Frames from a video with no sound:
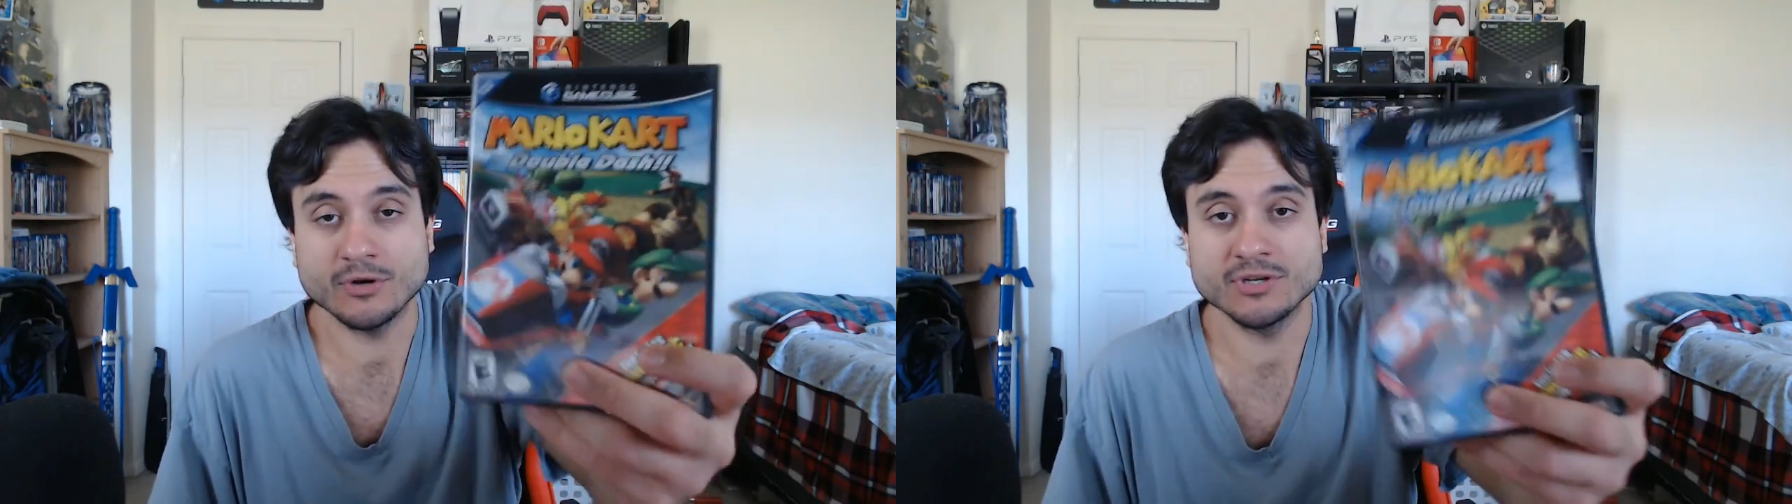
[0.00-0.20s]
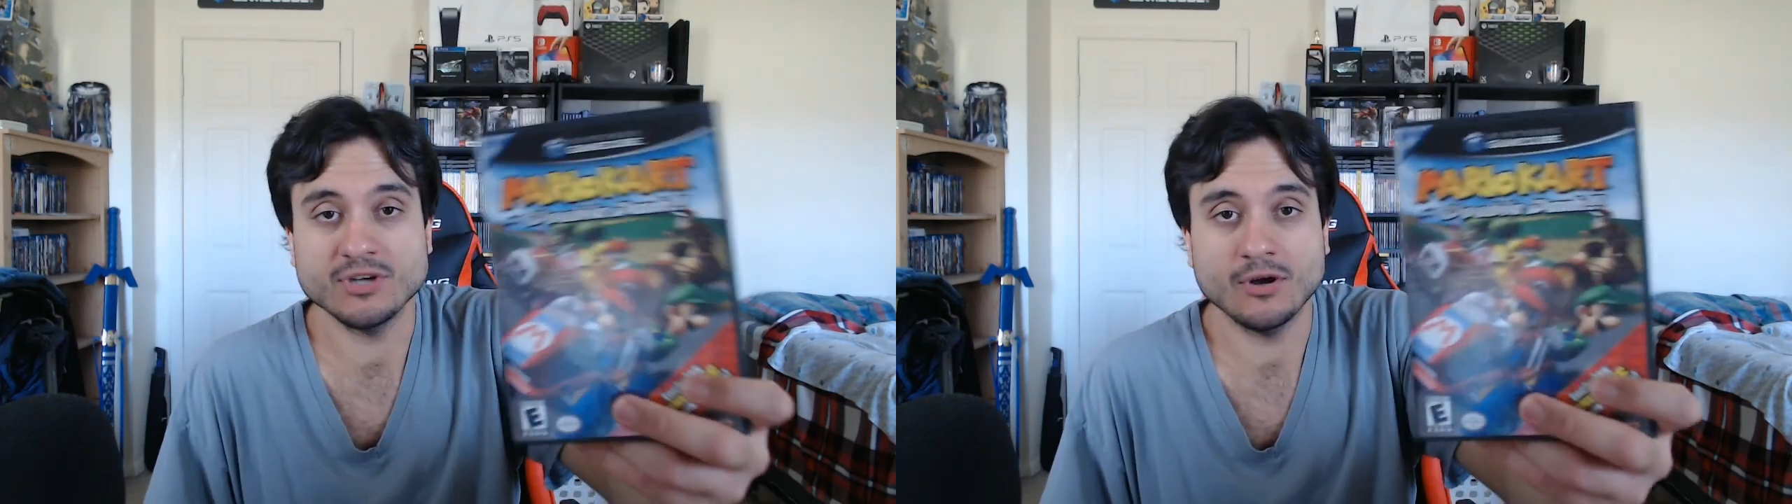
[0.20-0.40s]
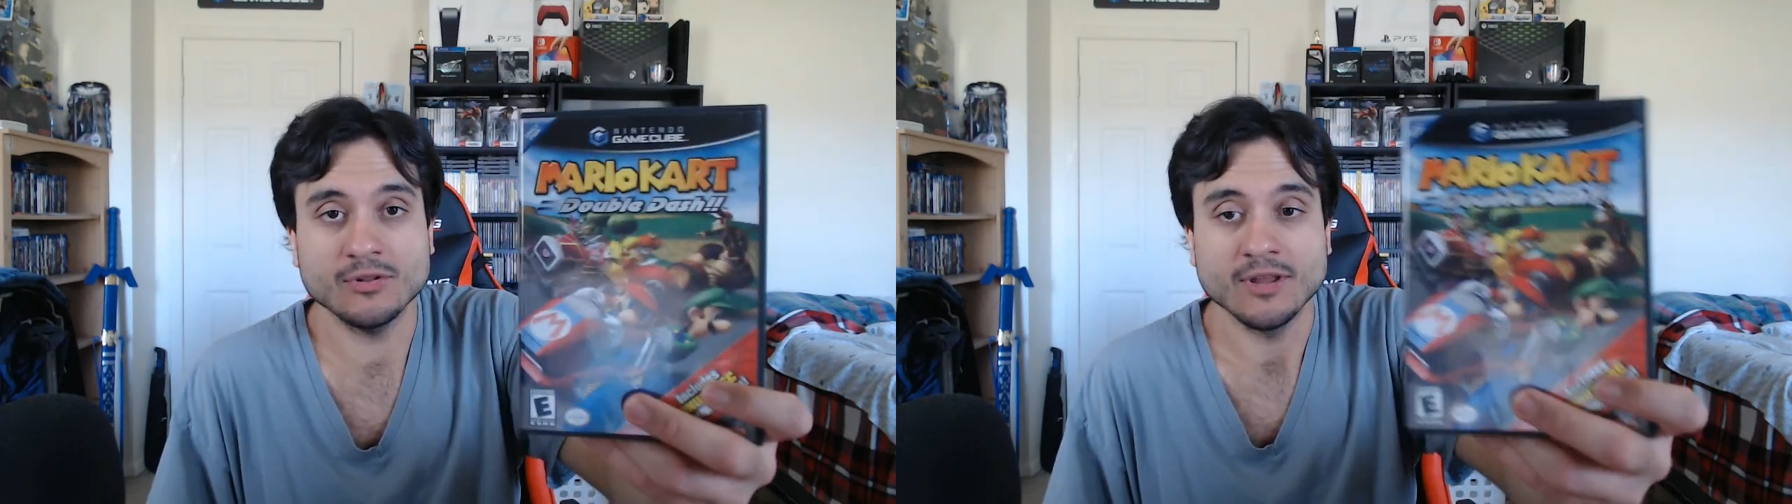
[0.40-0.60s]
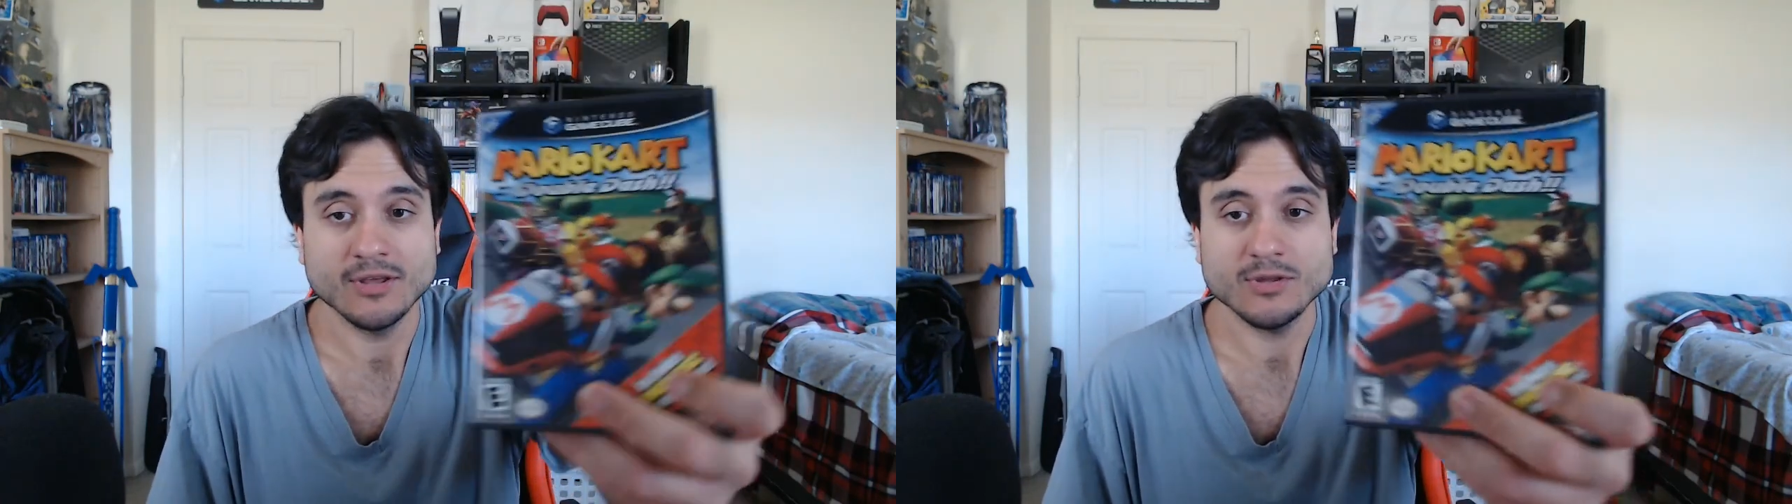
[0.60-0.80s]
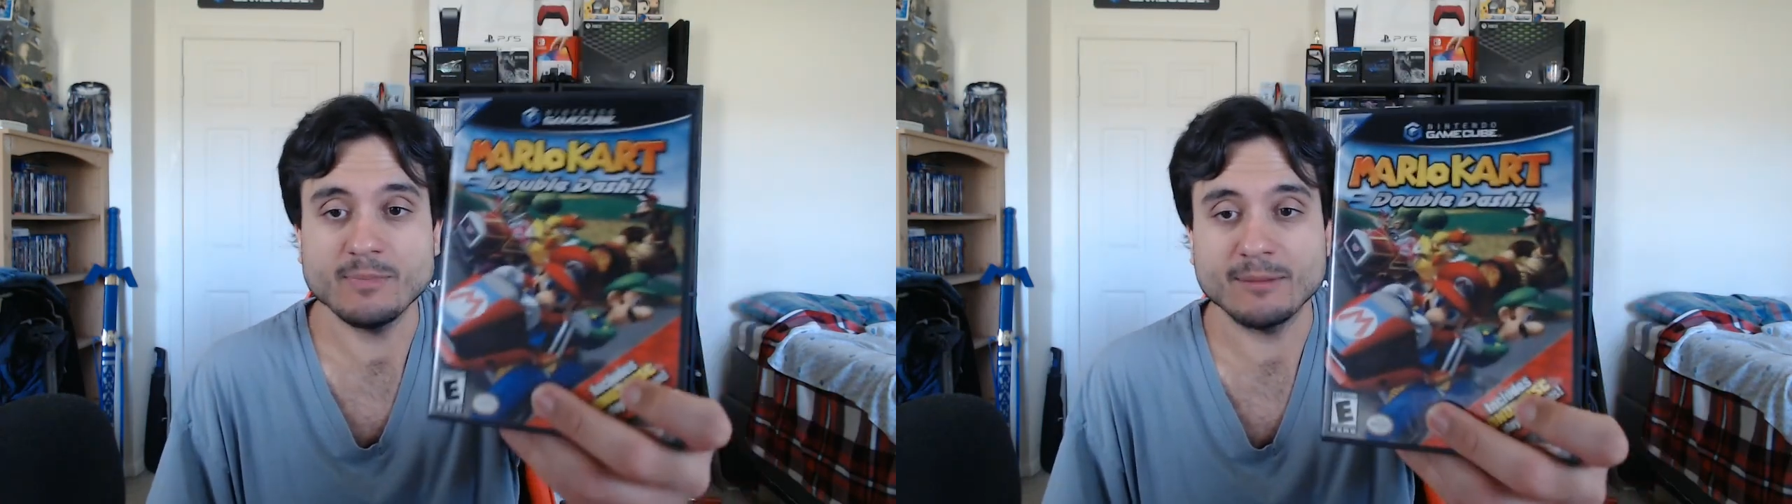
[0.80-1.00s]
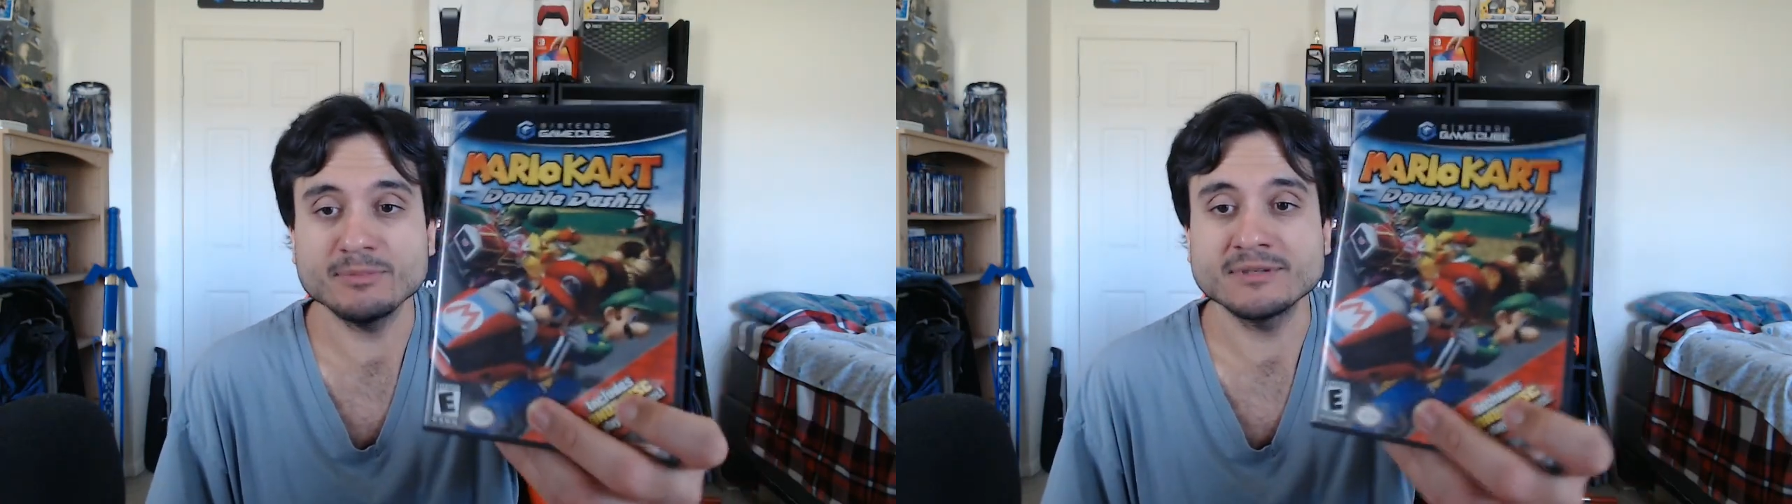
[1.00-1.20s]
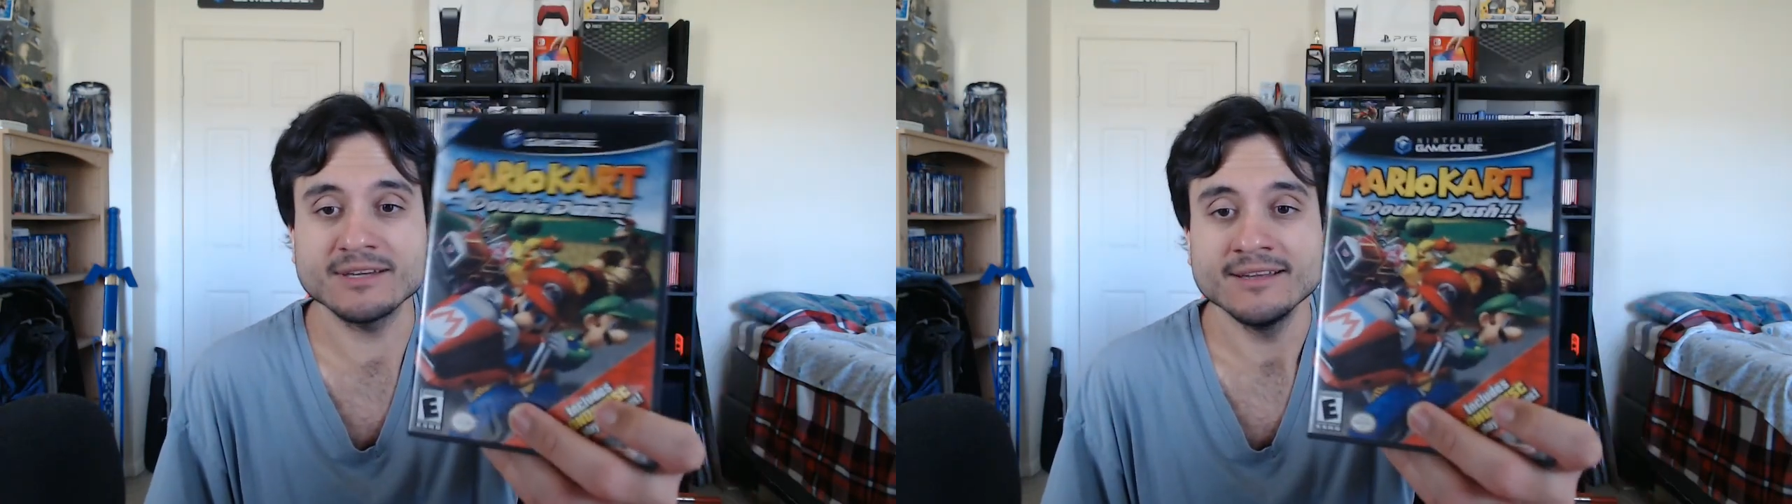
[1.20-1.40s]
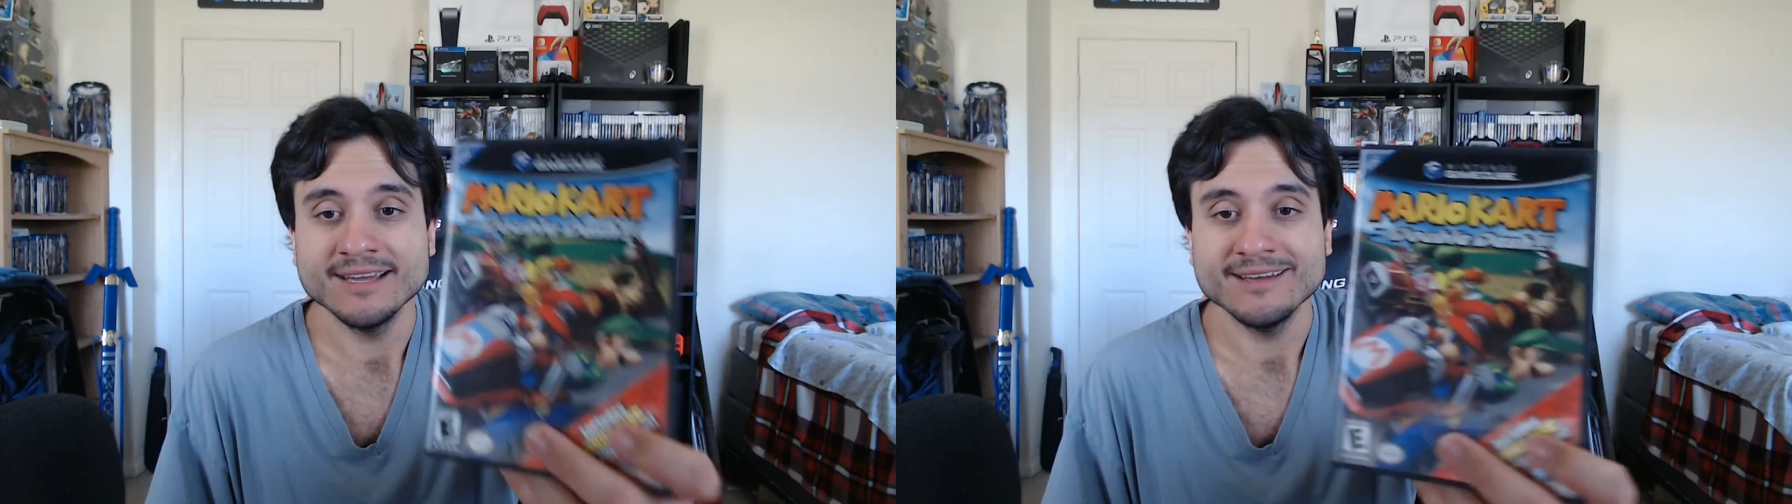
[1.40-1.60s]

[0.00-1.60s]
an adult, you'll be able to